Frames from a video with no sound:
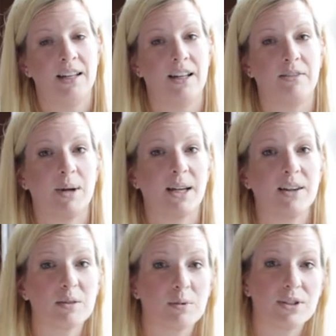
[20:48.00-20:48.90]
If my
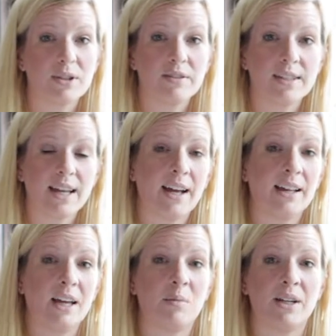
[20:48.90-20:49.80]
customer service
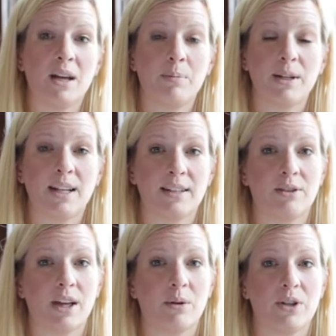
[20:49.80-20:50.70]
gal had been helping
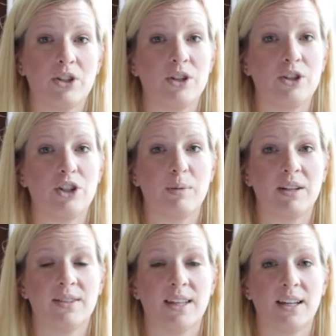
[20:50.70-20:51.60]
answer that question, she might
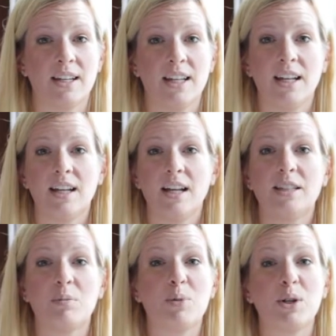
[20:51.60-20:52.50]
have said,
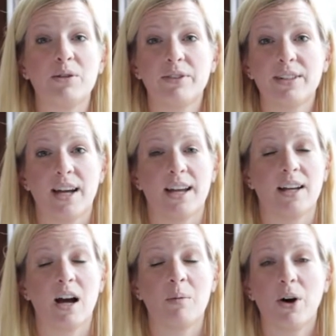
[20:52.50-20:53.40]
"It's a beautiful day.
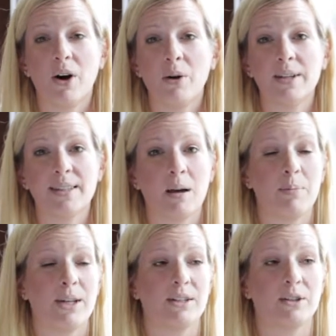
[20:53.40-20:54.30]
I'm always
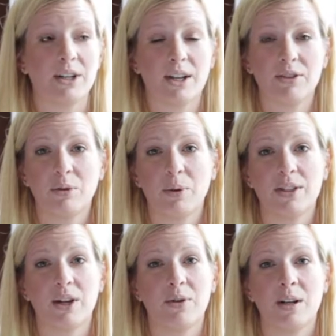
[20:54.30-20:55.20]
happy to look out the
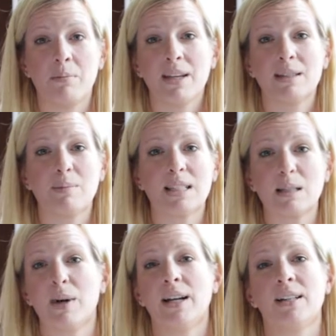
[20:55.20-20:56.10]
window and it makes me
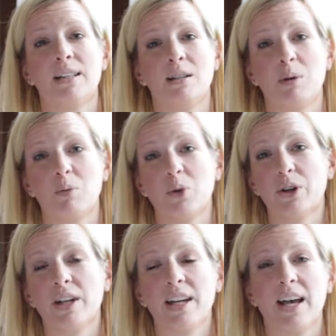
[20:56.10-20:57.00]
smile a little bit
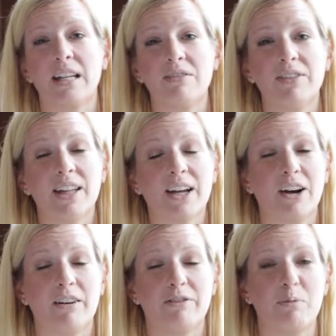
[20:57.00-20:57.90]
more, and I feel like I
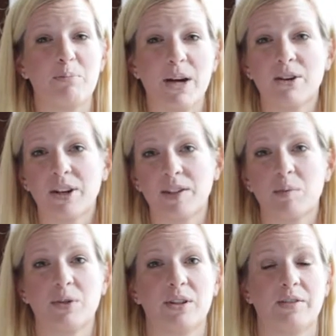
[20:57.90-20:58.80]
offer better
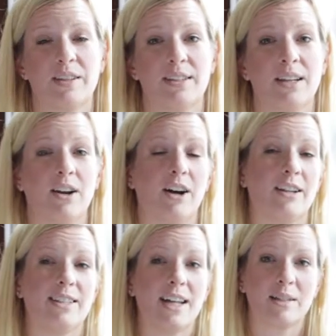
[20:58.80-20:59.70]
customer service
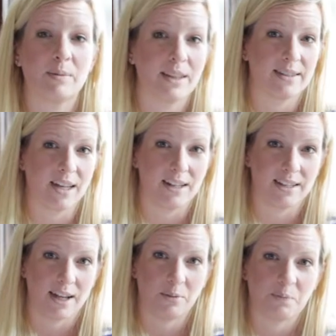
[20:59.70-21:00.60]
on days when the sun
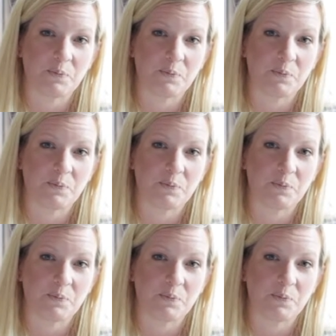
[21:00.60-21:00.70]
is out."